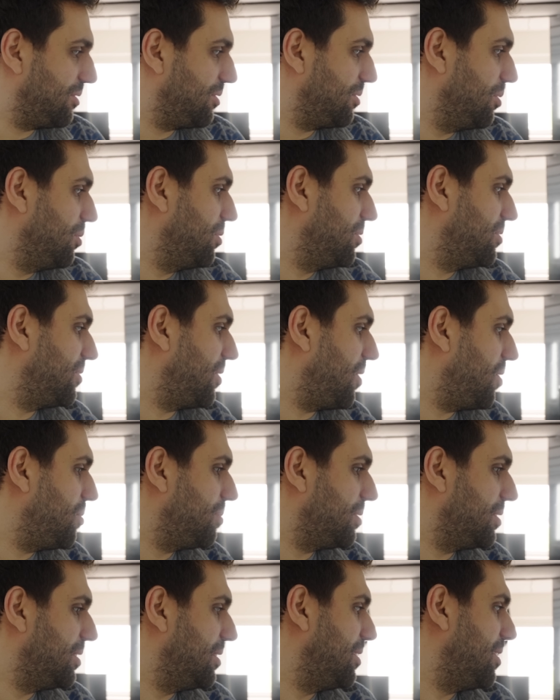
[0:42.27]
to, to
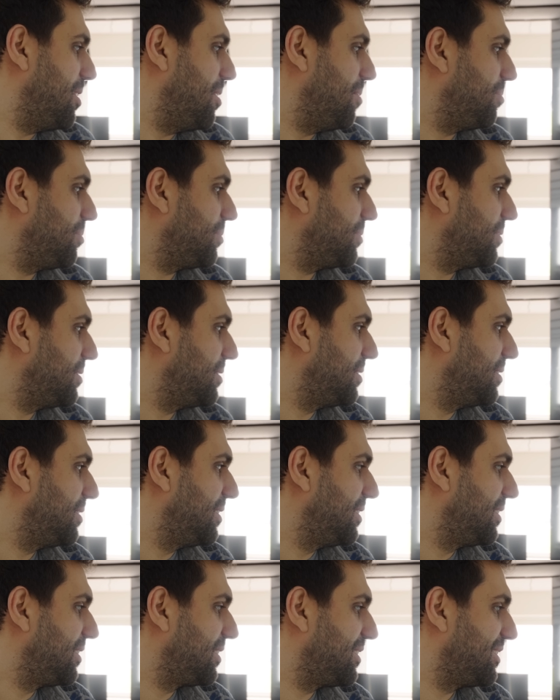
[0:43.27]
open it up.
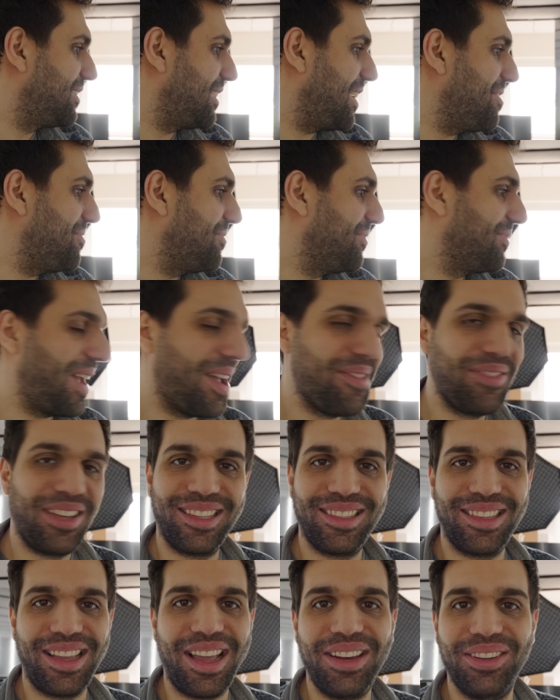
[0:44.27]
Cause I'm, I'm
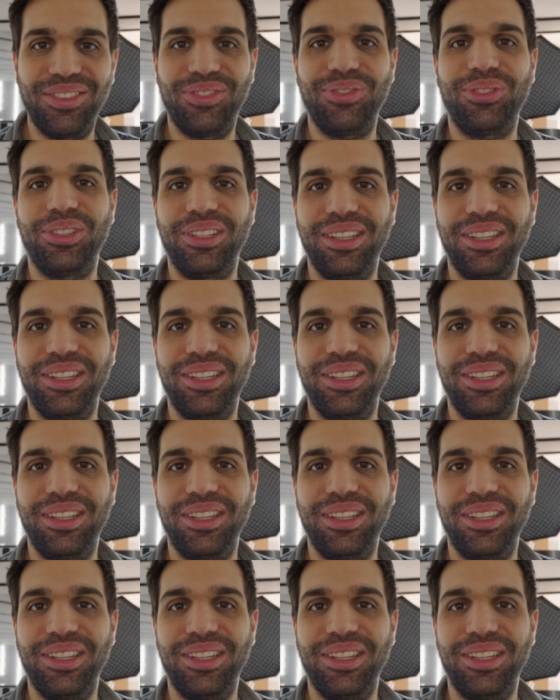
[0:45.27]
excited for